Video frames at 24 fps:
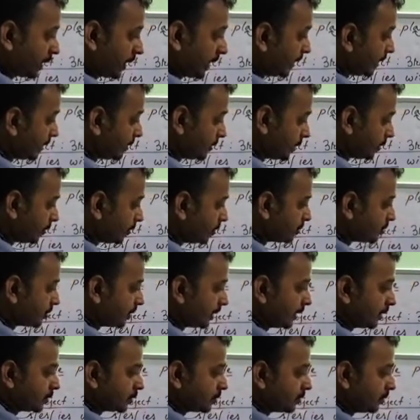L is a
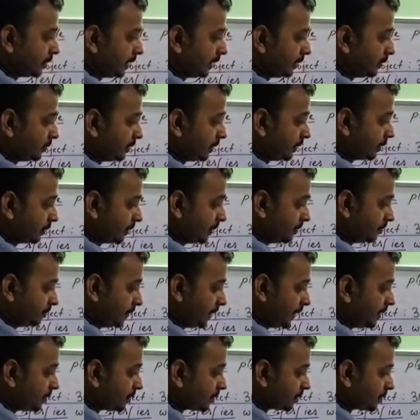consonant, so it will
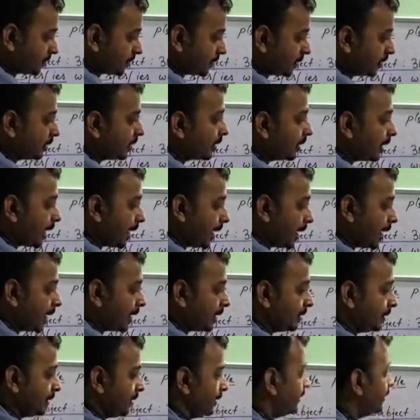replace
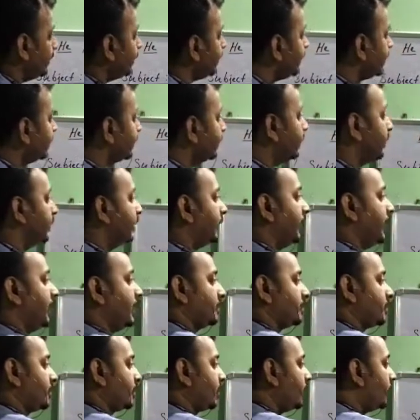
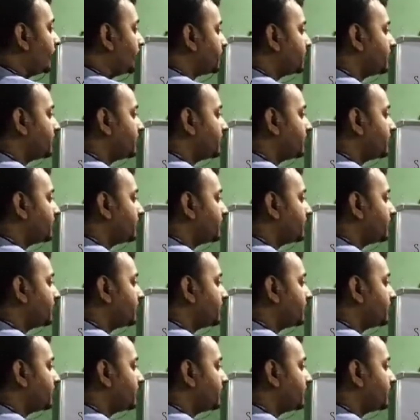IES.